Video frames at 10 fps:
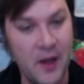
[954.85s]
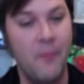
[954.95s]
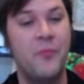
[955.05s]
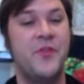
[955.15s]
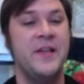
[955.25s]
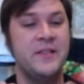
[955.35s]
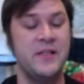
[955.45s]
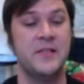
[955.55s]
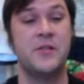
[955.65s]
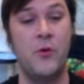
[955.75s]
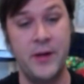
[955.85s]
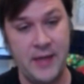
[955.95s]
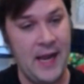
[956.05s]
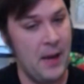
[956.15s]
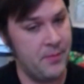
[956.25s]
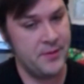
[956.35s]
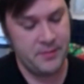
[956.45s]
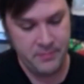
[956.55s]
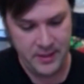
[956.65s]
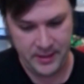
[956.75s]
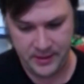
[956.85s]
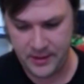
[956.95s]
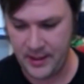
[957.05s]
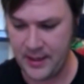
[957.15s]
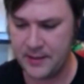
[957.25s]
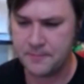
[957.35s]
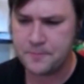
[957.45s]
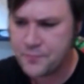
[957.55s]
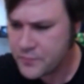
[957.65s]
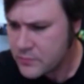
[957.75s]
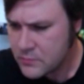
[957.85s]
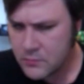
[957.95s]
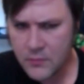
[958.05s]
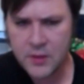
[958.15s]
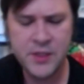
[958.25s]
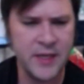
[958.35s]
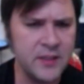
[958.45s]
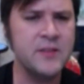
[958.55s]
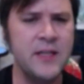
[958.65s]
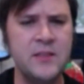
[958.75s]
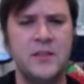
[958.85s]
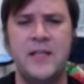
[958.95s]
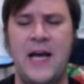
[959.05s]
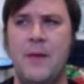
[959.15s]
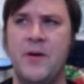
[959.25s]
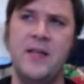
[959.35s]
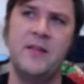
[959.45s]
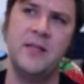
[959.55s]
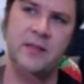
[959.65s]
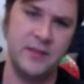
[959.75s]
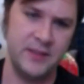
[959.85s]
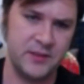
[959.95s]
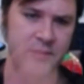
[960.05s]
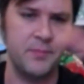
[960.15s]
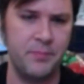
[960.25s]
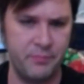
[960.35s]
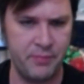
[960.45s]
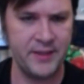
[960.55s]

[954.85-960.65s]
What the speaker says: This is going to happen to me. And you get a sense of that, but I think this is the big